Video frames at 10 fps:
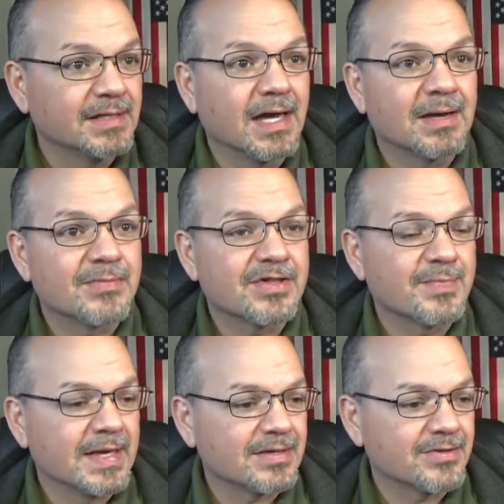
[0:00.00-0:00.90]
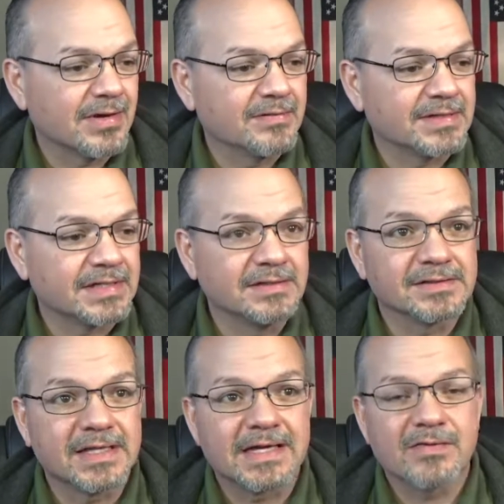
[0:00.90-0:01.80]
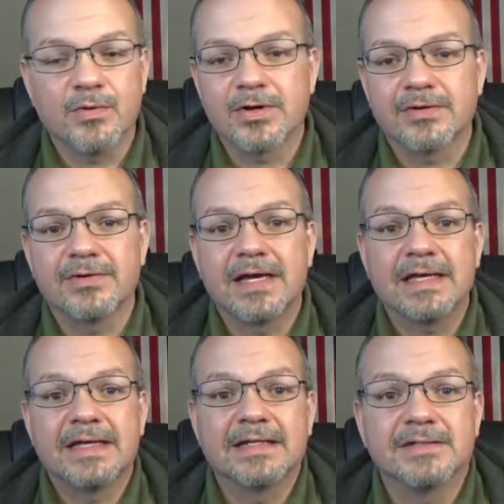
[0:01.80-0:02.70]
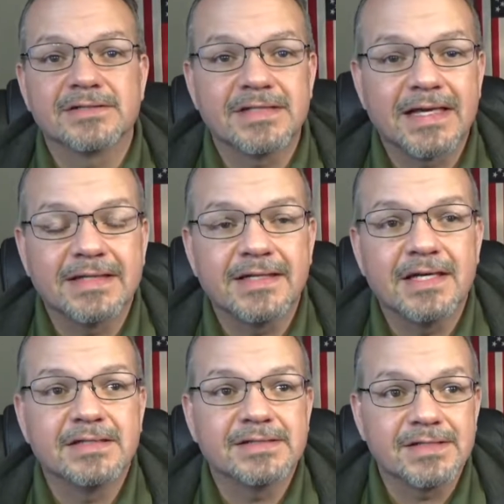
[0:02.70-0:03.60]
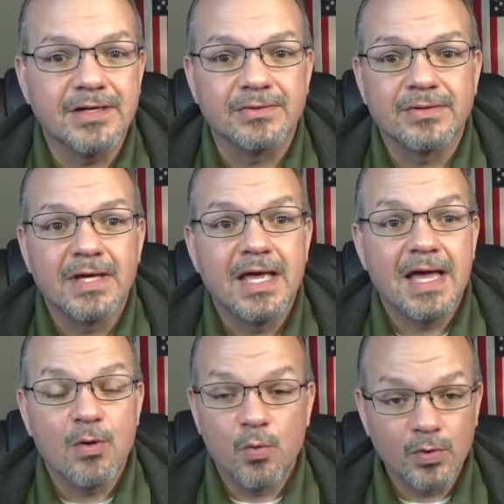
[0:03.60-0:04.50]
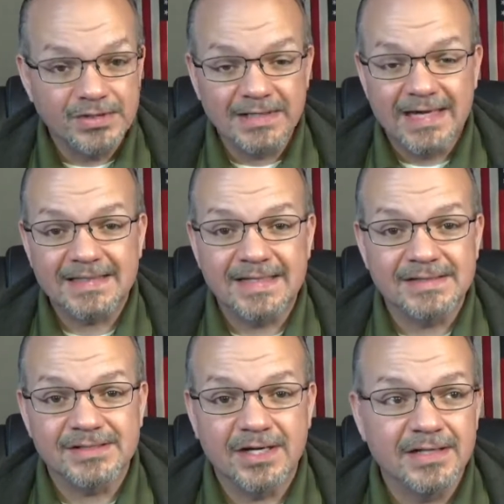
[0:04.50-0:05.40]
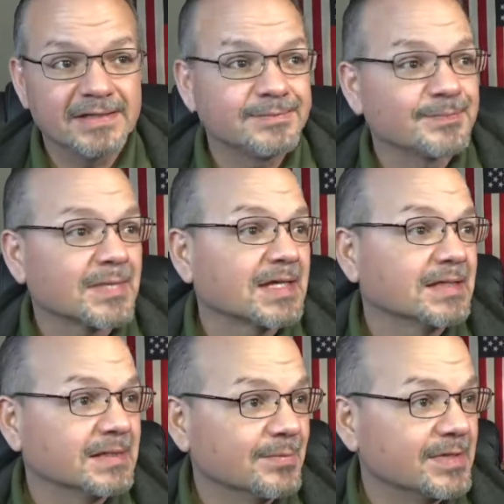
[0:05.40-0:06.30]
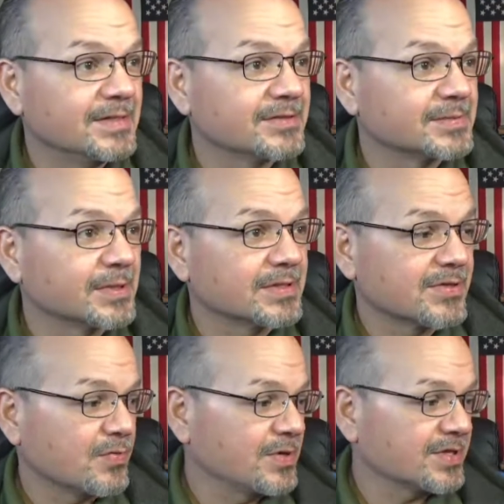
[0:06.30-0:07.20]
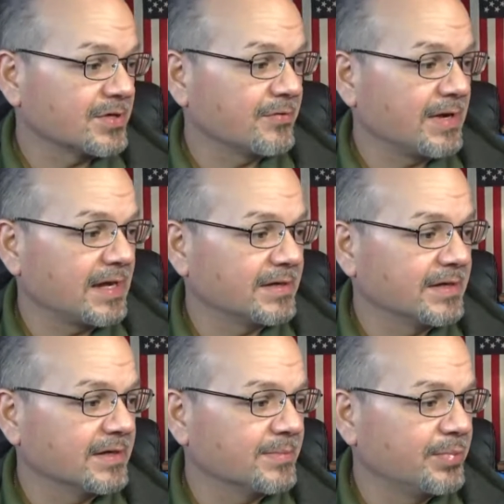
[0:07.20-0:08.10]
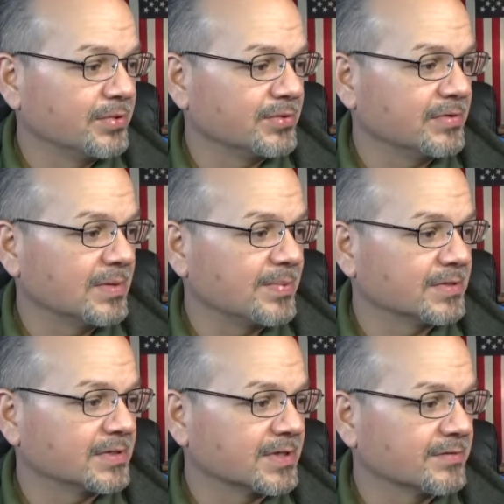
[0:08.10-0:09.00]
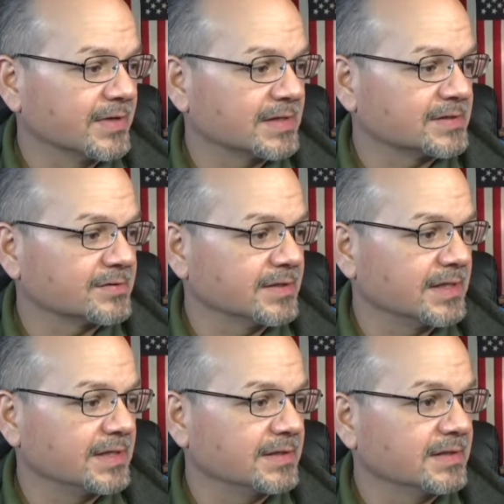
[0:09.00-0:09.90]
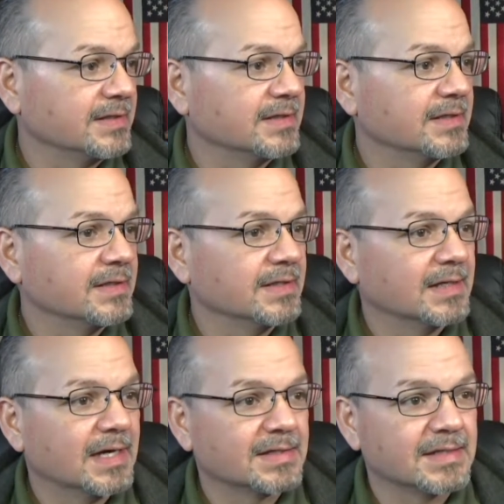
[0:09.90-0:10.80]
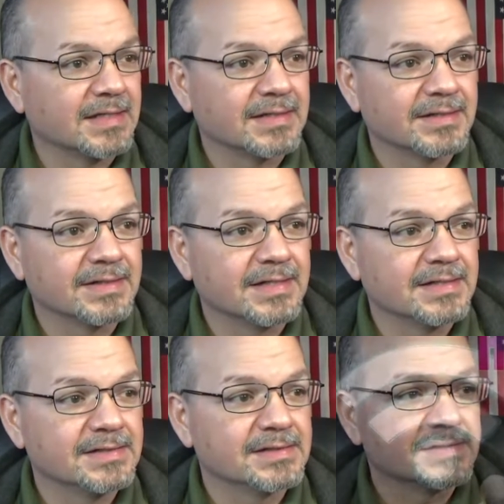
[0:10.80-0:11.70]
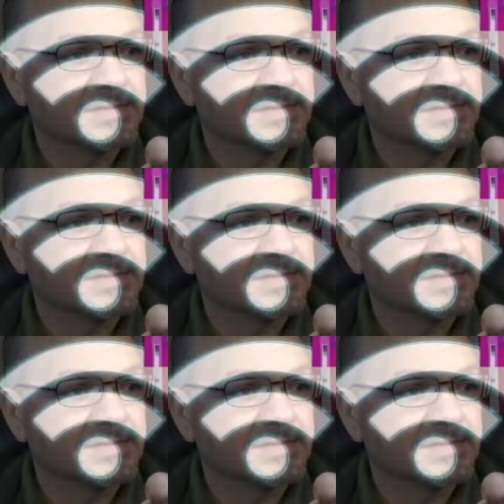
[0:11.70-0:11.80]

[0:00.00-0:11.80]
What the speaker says: I'm just making sure everything looks like it's working right, and it looks like it does. So, would you like to get started? Let me do some switching around here and pull you up on the correct screen. I think there it is.